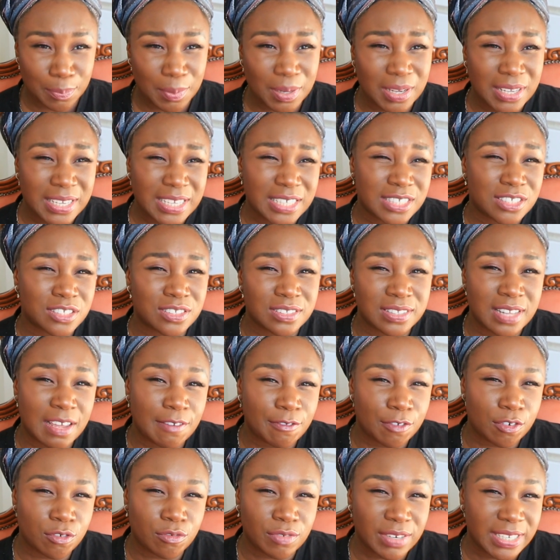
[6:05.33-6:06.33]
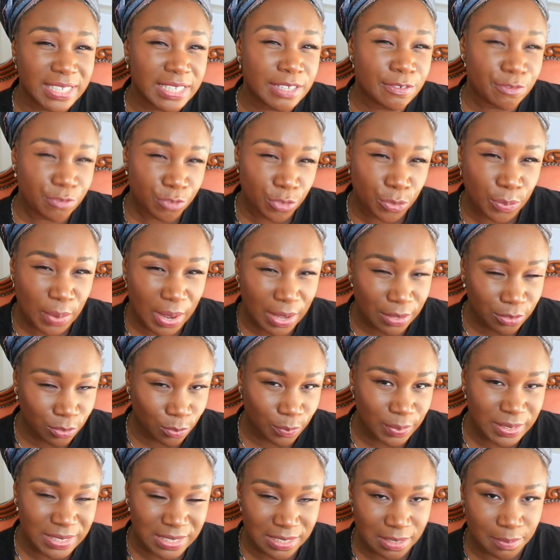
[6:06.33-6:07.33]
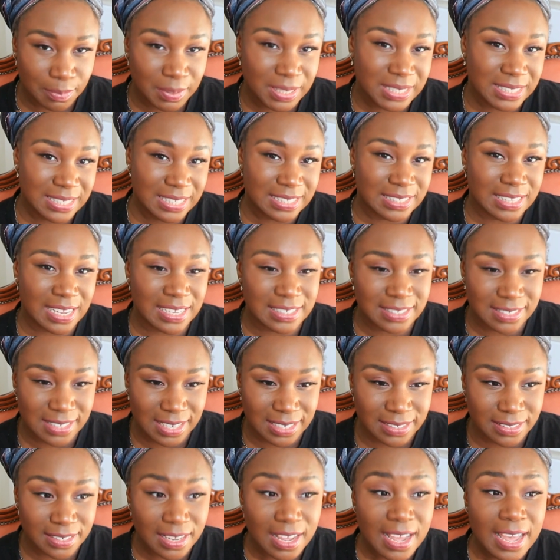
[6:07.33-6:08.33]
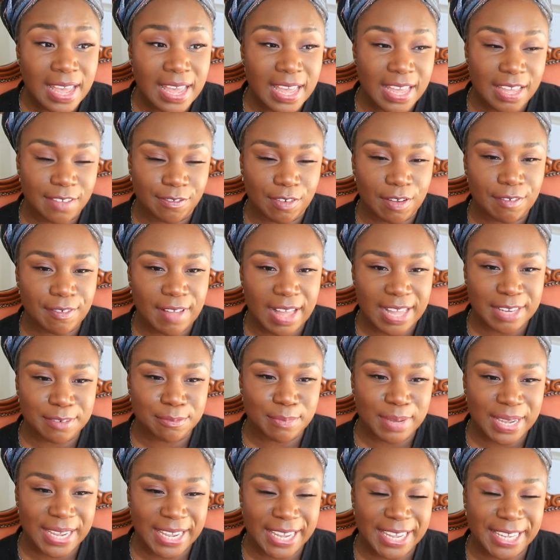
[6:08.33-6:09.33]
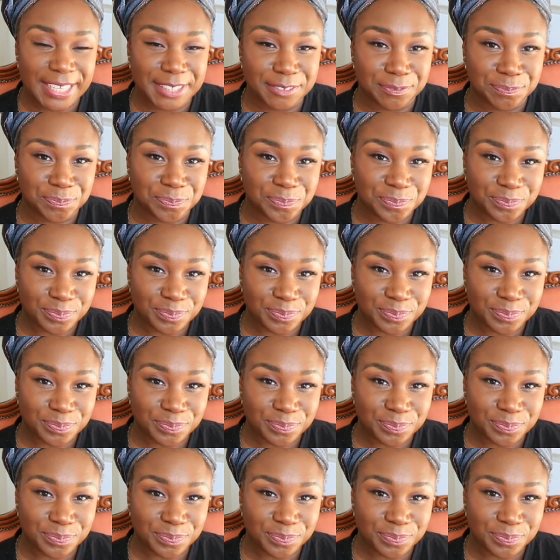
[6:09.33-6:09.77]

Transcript: but it's never really throughout the winter, because as I said, if I've had my hair